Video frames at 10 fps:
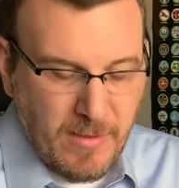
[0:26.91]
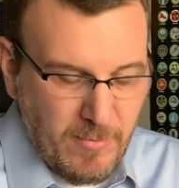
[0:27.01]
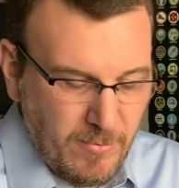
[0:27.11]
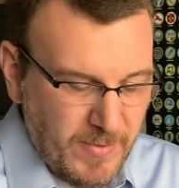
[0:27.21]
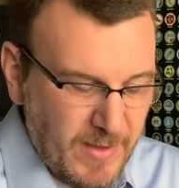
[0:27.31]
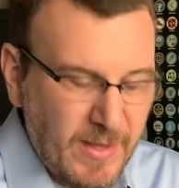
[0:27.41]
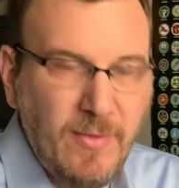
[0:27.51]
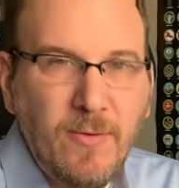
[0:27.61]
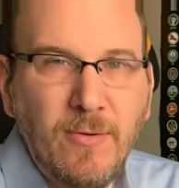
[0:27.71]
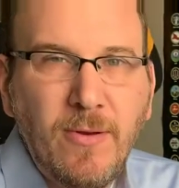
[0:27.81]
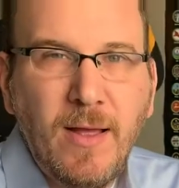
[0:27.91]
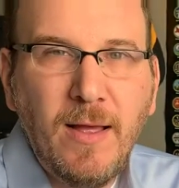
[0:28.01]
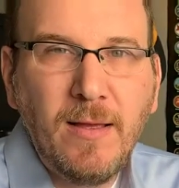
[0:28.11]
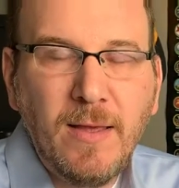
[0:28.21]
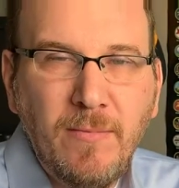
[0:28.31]
But when they get
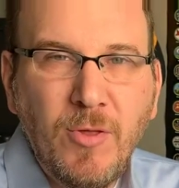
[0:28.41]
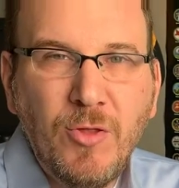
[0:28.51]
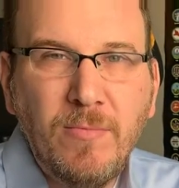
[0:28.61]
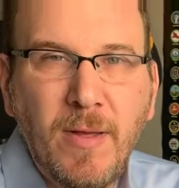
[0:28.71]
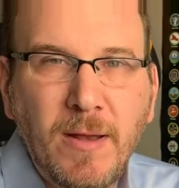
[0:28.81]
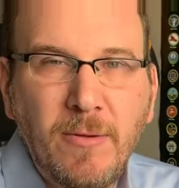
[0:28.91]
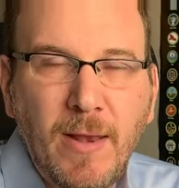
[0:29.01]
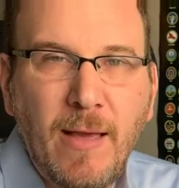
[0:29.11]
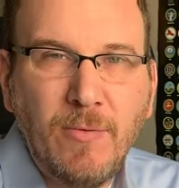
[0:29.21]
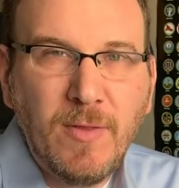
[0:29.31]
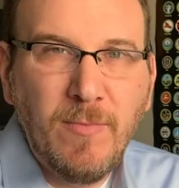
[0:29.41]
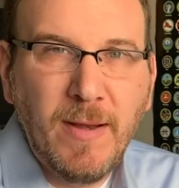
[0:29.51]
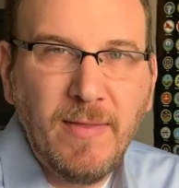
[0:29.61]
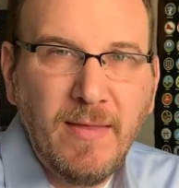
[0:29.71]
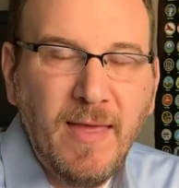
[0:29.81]
their commission money or allowance
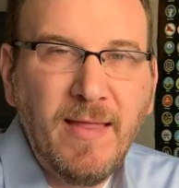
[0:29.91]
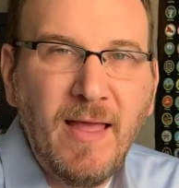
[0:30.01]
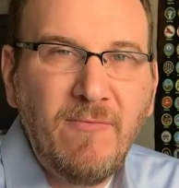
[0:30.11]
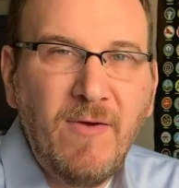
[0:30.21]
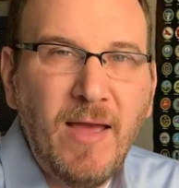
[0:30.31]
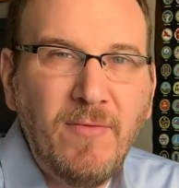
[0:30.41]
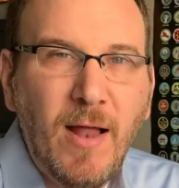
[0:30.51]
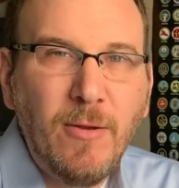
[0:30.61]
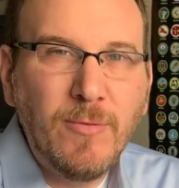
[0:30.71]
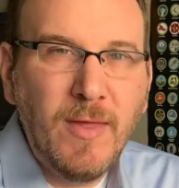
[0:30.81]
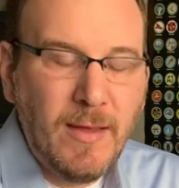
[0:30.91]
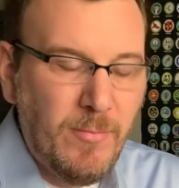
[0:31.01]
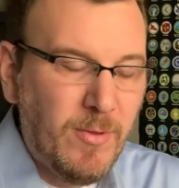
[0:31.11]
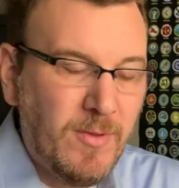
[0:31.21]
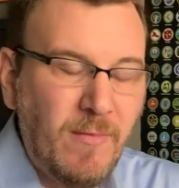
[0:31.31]
money, they take that $5 and they can
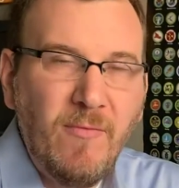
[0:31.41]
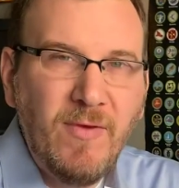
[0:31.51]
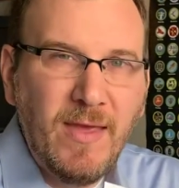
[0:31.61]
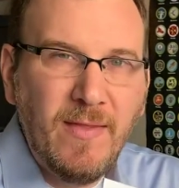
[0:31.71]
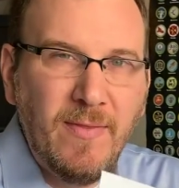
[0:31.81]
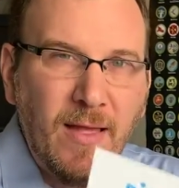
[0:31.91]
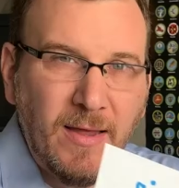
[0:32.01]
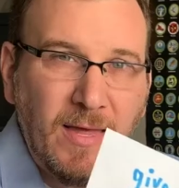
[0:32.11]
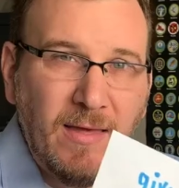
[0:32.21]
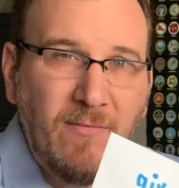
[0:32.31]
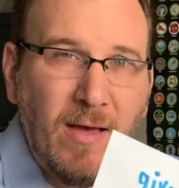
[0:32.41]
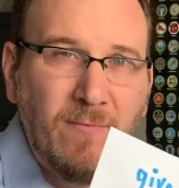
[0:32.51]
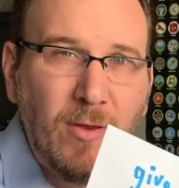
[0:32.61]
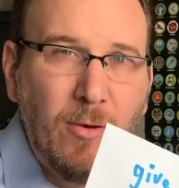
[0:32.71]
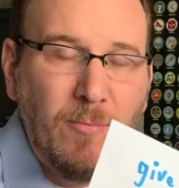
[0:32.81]
put some of it in a give
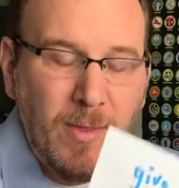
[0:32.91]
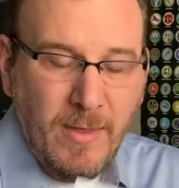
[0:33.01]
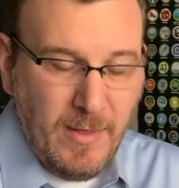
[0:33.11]
envelope,